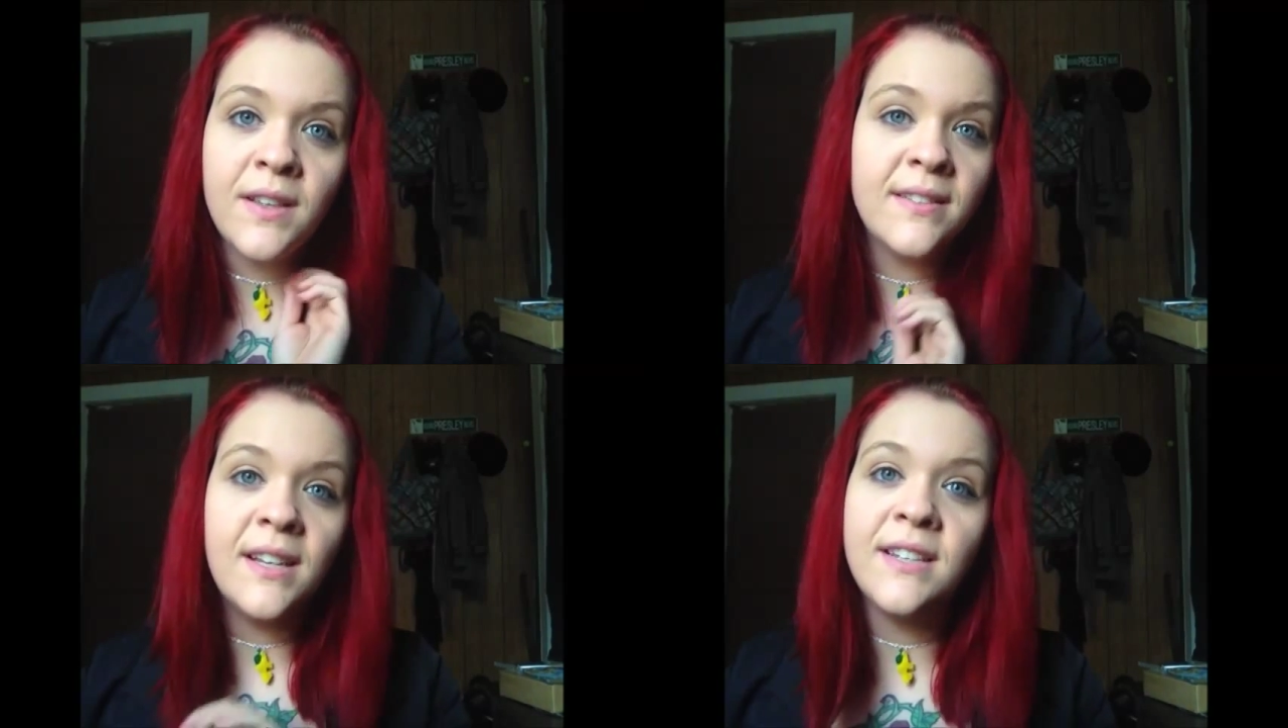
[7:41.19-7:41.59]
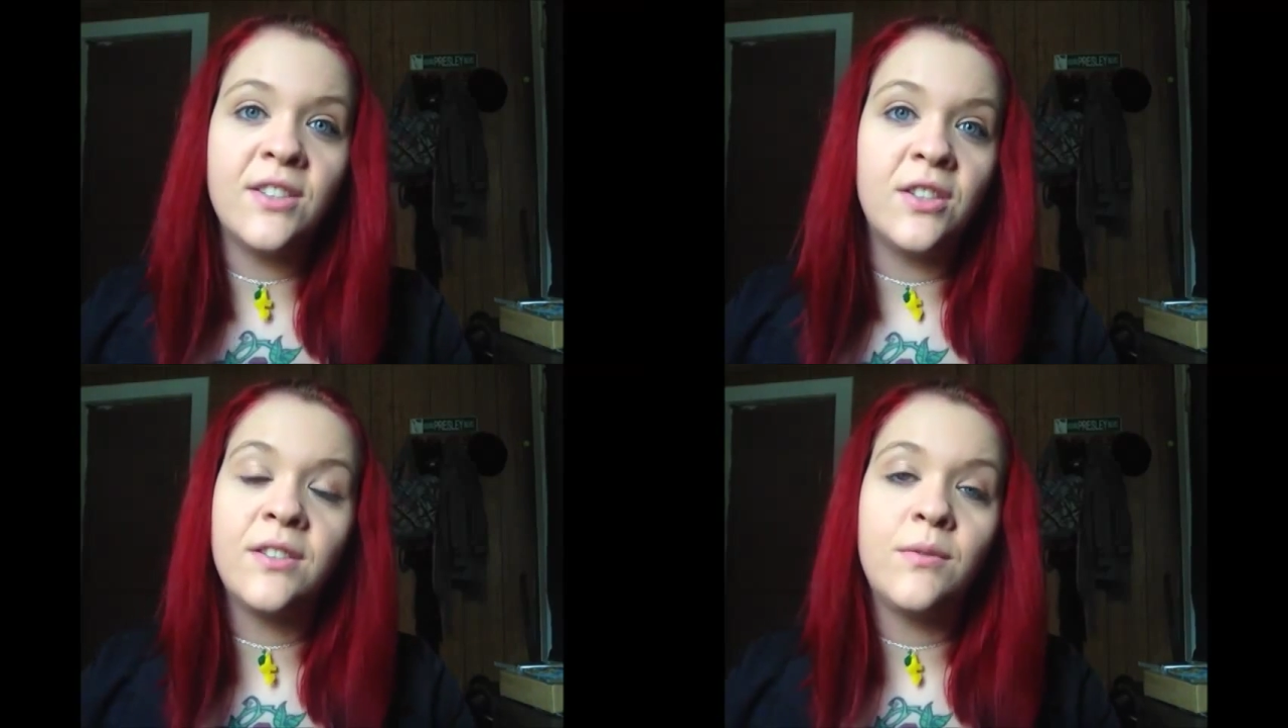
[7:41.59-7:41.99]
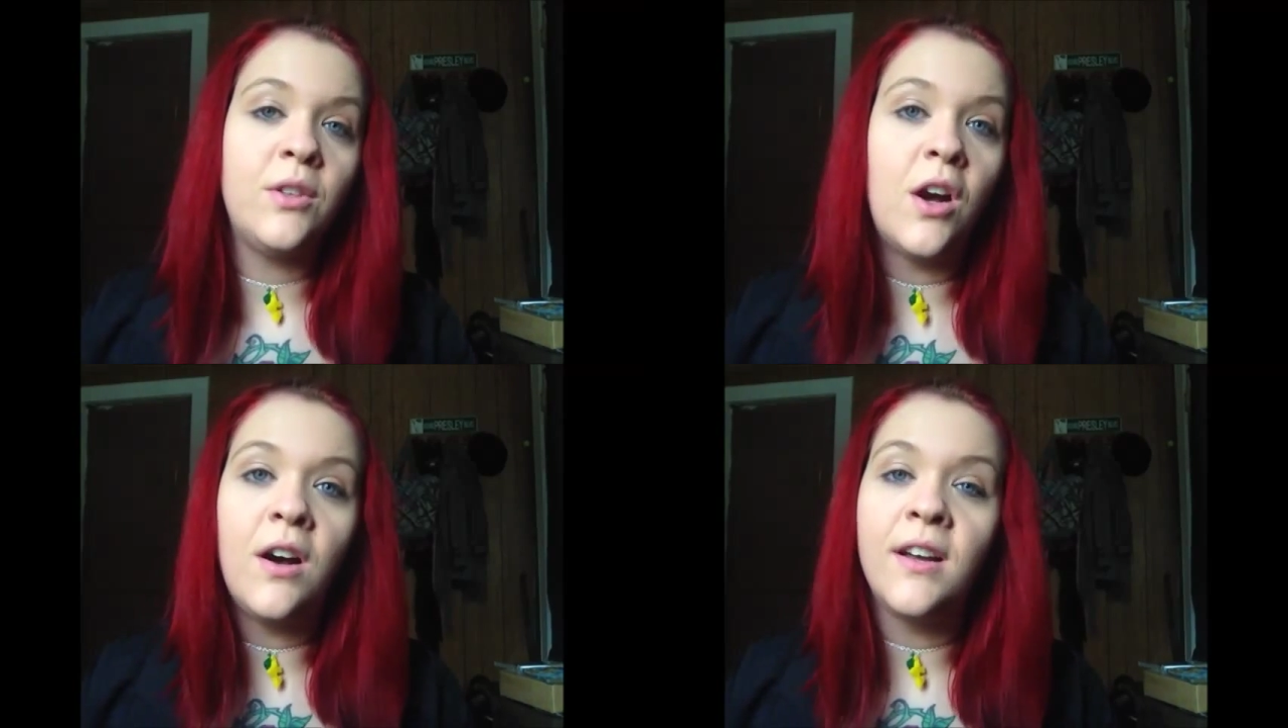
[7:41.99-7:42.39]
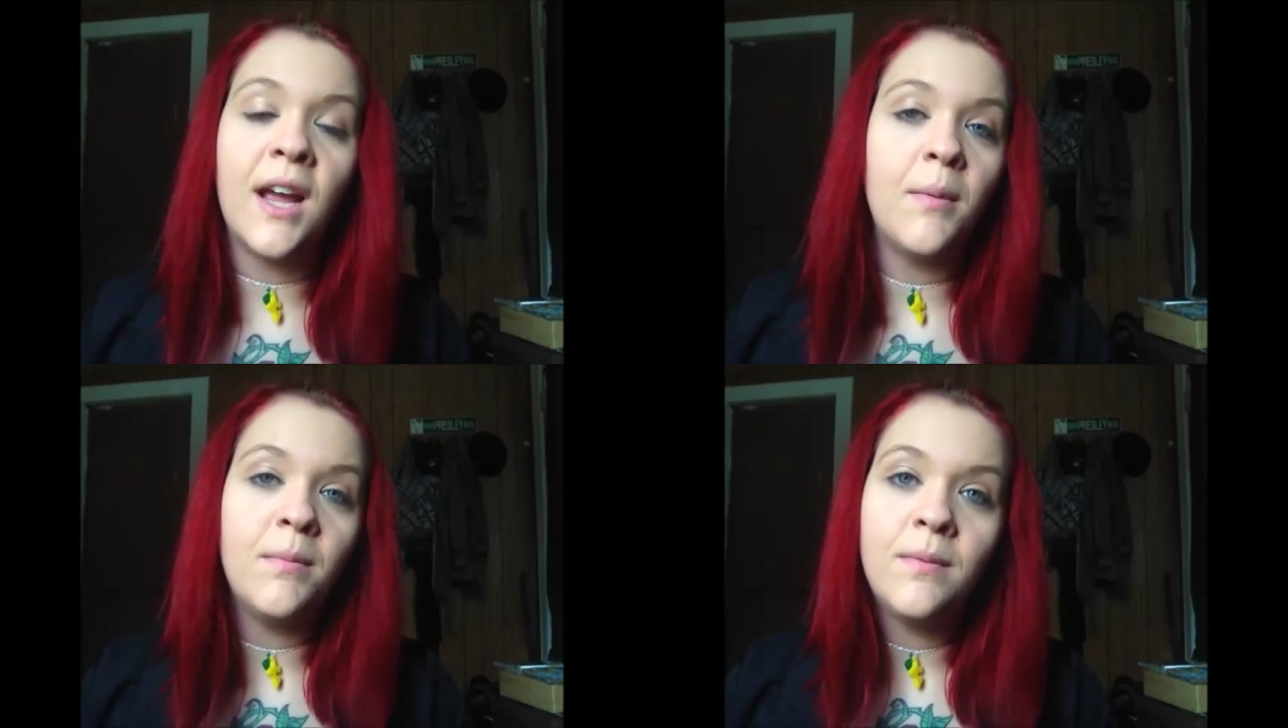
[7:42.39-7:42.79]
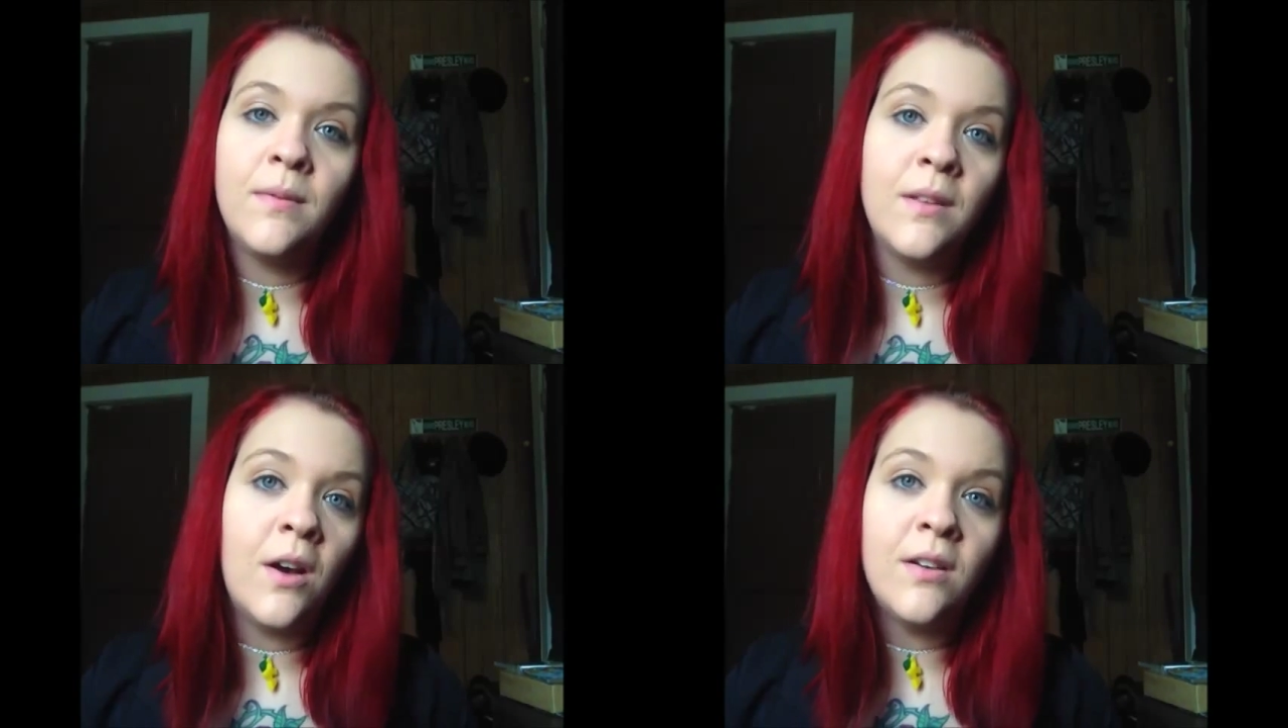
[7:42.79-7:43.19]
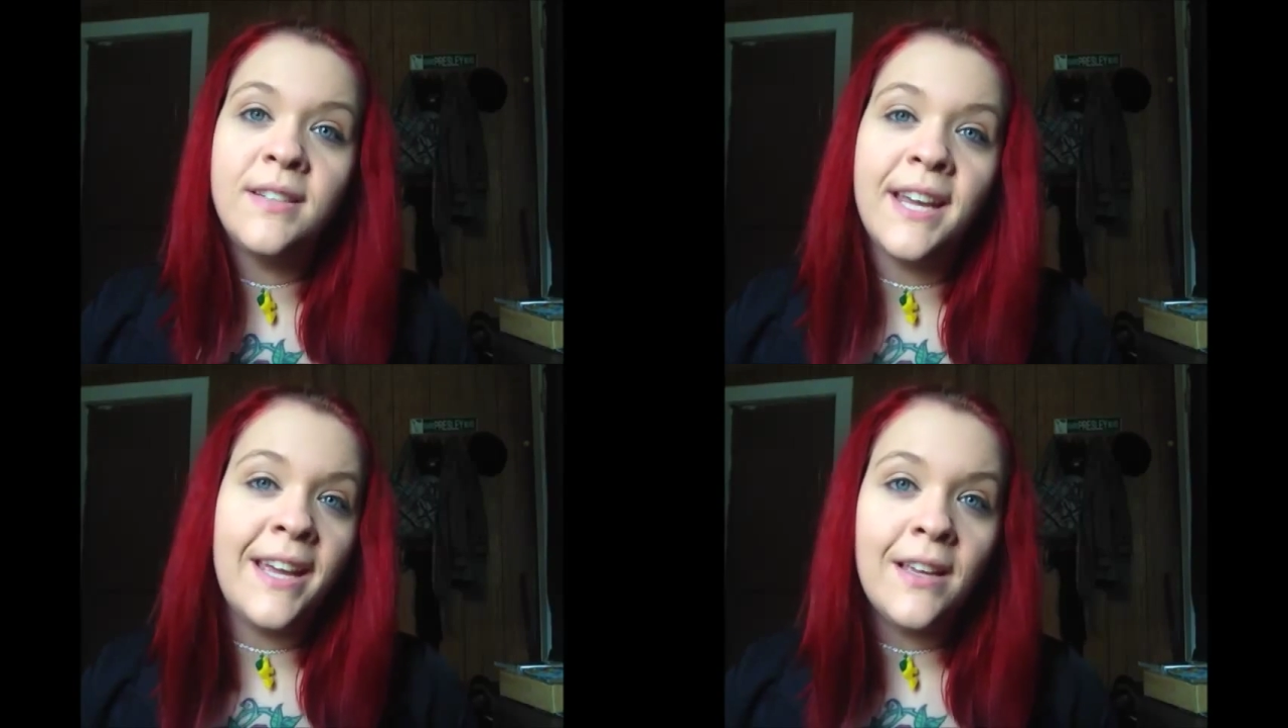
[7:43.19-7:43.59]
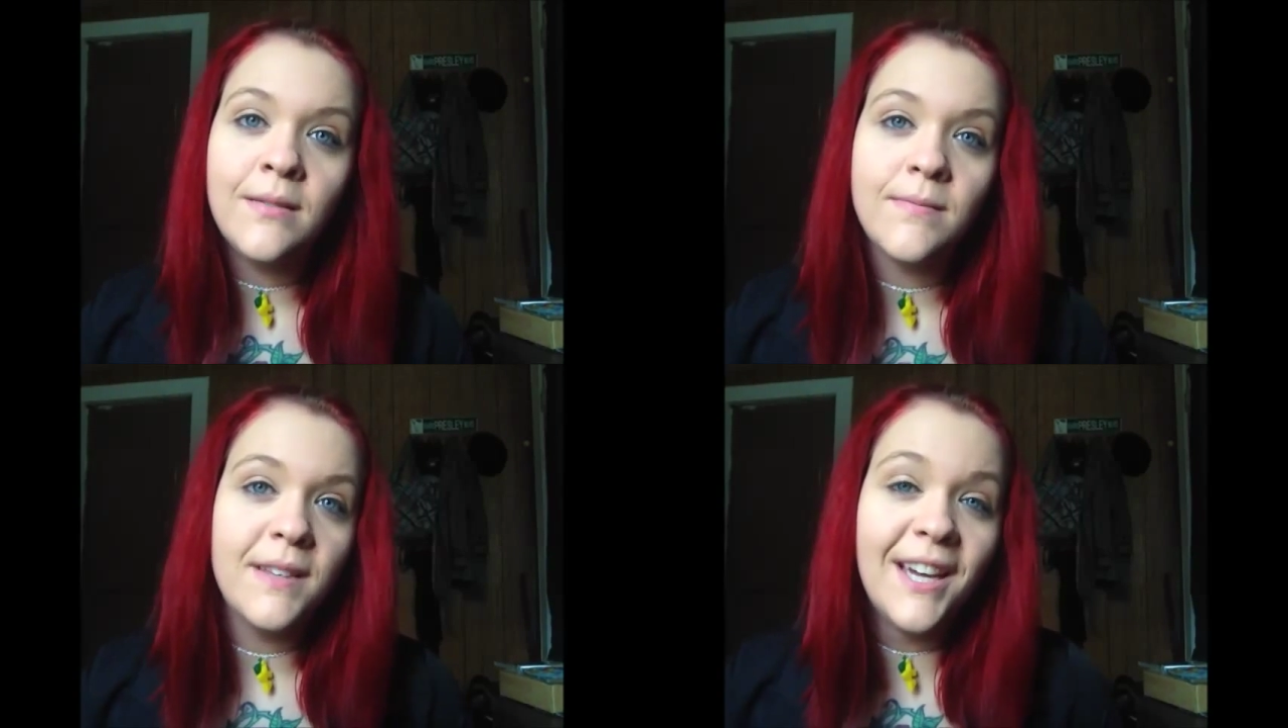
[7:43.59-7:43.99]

because then it's just gone. I'm all day.